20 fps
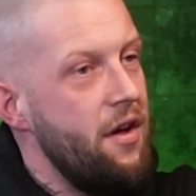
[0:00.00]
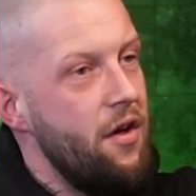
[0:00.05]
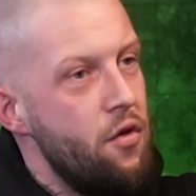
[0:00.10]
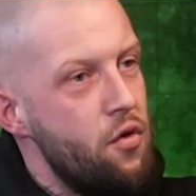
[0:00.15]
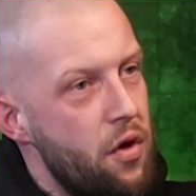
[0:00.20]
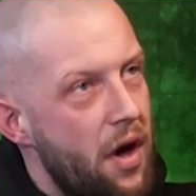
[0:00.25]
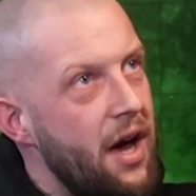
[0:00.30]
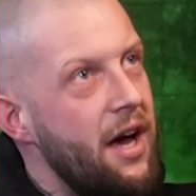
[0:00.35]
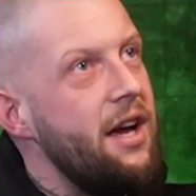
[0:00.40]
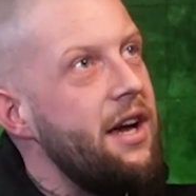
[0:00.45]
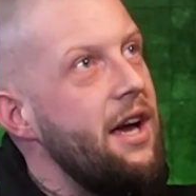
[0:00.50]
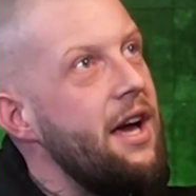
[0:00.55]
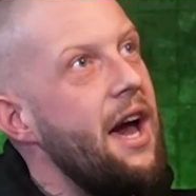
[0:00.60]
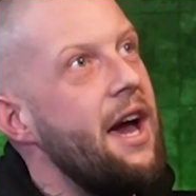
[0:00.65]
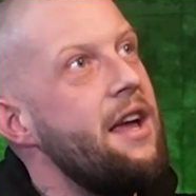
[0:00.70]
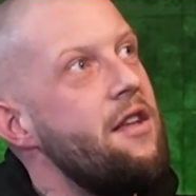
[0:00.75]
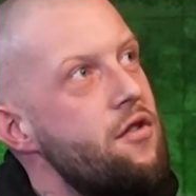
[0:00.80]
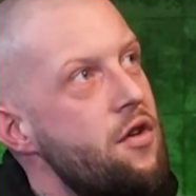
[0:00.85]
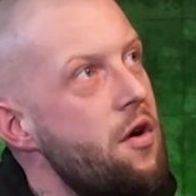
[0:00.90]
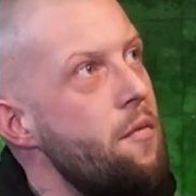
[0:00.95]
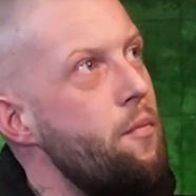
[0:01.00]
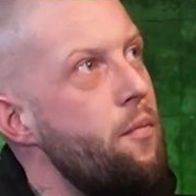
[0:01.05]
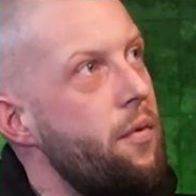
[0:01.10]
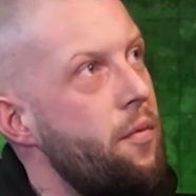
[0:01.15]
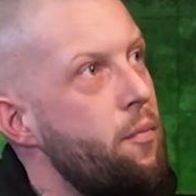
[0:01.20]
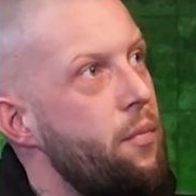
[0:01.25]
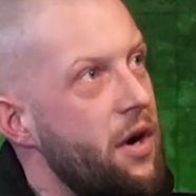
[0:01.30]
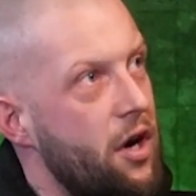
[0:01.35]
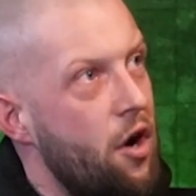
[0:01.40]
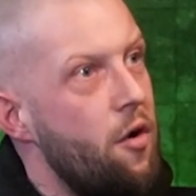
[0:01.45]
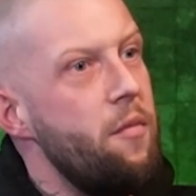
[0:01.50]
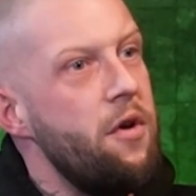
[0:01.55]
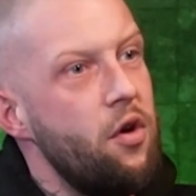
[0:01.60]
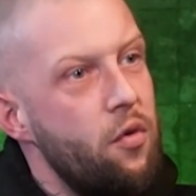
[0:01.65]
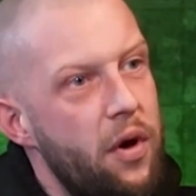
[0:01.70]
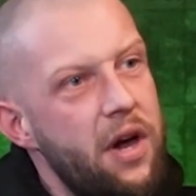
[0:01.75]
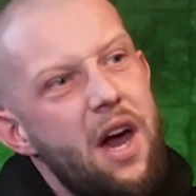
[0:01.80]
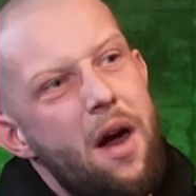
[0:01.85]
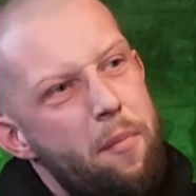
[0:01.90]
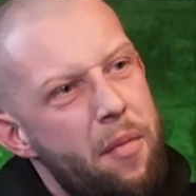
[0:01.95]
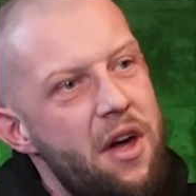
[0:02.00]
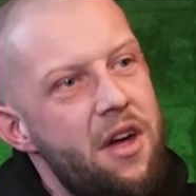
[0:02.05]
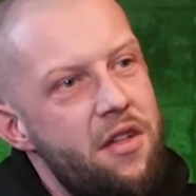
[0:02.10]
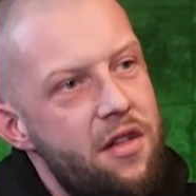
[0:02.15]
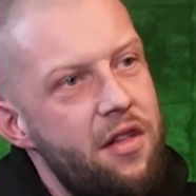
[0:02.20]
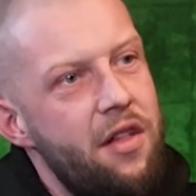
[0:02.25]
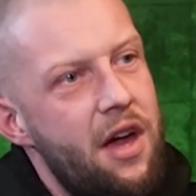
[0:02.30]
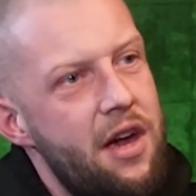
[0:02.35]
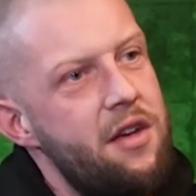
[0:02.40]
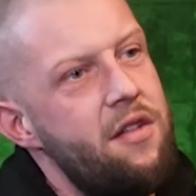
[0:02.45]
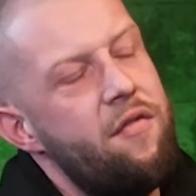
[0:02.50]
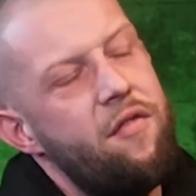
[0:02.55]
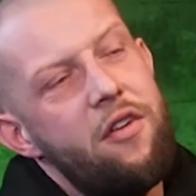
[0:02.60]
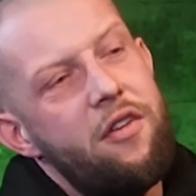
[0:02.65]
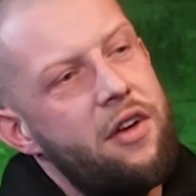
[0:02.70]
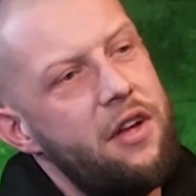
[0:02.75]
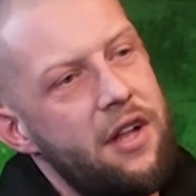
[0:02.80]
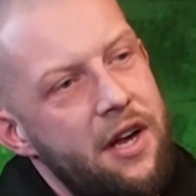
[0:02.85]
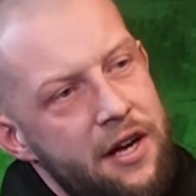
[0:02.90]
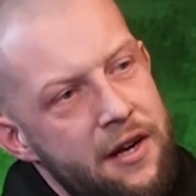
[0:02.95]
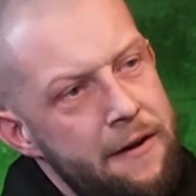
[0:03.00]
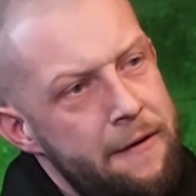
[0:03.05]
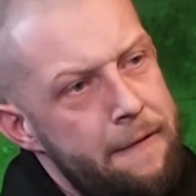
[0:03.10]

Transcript: So I think it ends up becoming quite a personalised fucking thing.